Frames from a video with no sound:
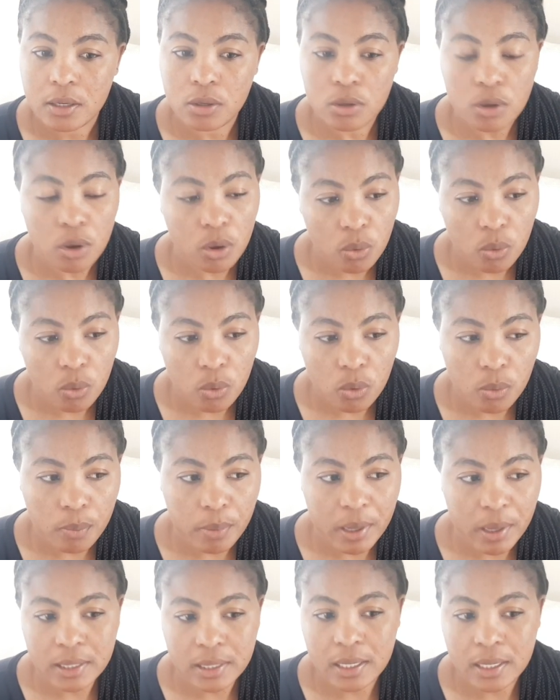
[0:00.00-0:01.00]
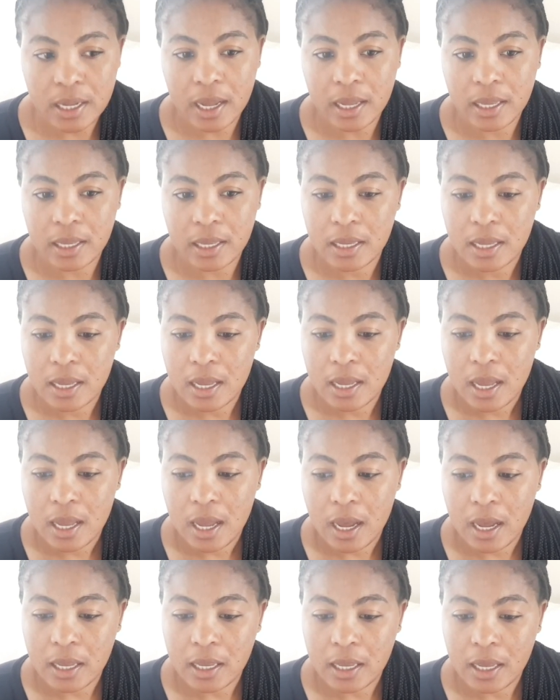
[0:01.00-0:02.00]
no, but I
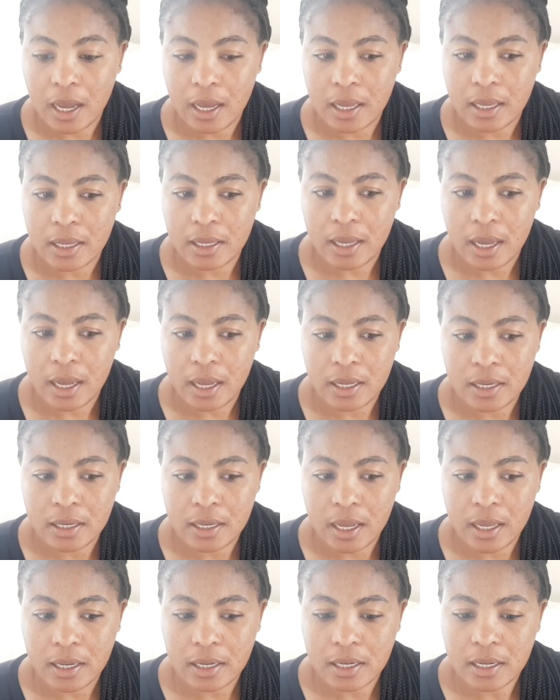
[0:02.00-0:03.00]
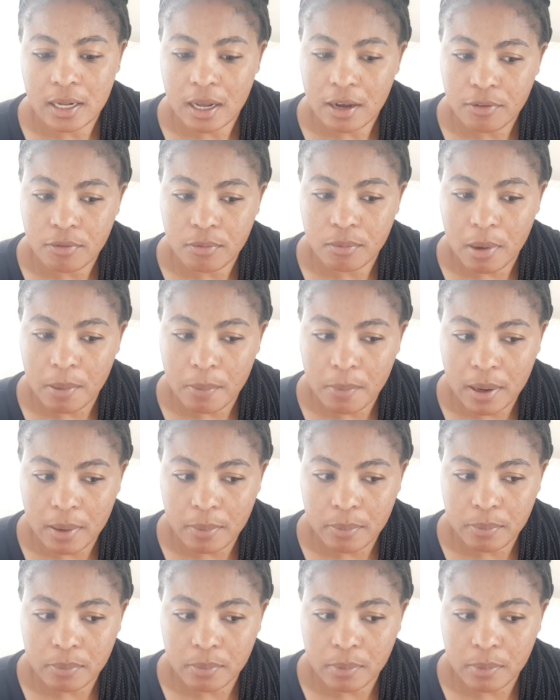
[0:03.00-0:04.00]
I I I, I love
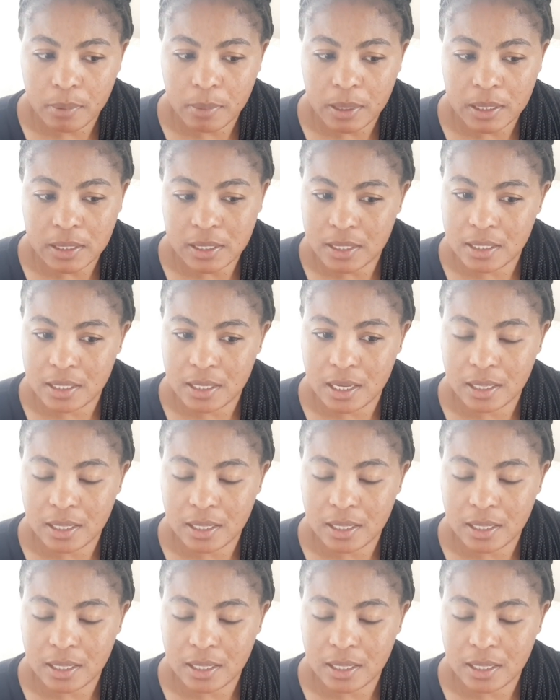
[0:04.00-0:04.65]
Mama Mama T.